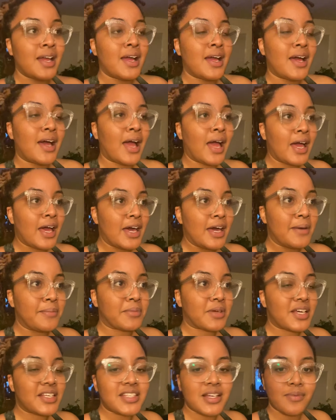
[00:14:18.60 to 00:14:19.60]
Because
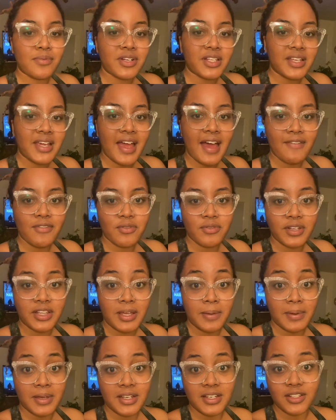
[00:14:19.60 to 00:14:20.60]
um, I really haven't really
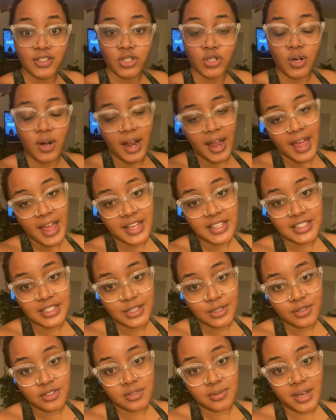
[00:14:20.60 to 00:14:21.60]
been trying to
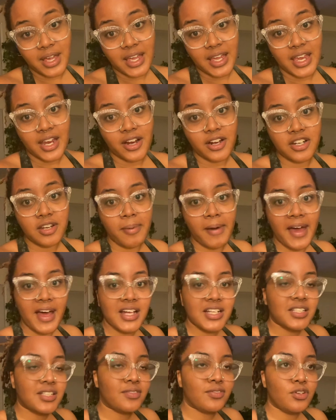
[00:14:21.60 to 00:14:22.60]
lose weight here in the
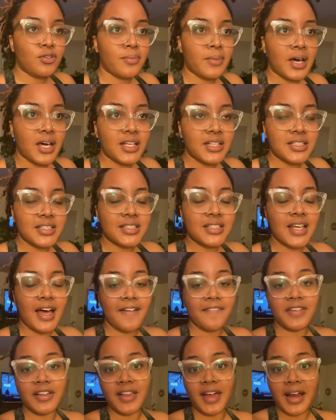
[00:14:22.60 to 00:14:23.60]
past few months. I
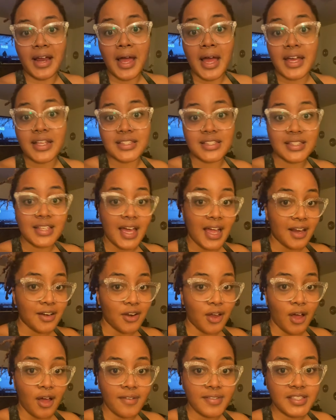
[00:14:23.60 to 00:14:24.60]
feel like I had slacked
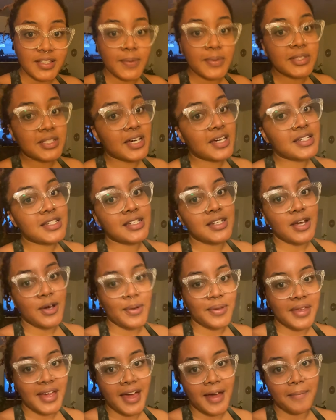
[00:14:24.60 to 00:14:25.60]
off. So it's good to know
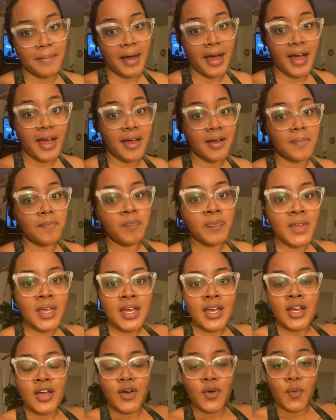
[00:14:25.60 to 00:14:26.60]
that my
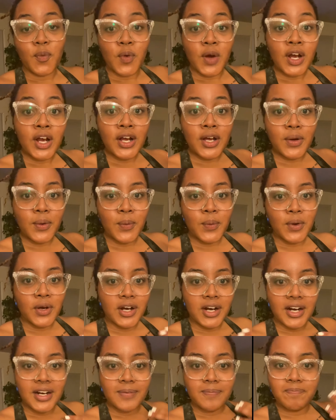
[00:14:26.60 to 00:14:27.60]
work
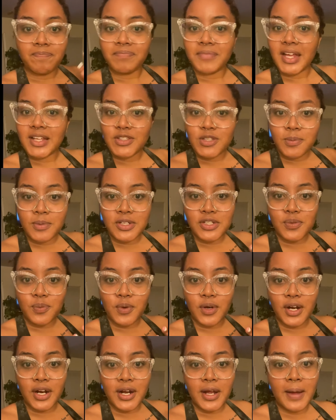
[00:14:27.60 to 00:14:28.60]
or not so much
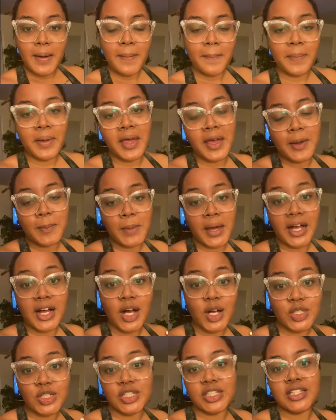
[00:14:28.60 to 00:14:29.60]
work, but my
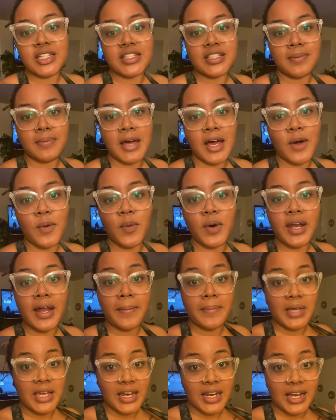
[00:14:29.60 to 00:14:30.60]
consciousness about what
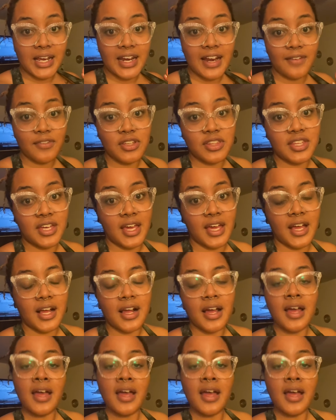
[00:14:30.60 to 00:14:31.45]
I'm eating and everything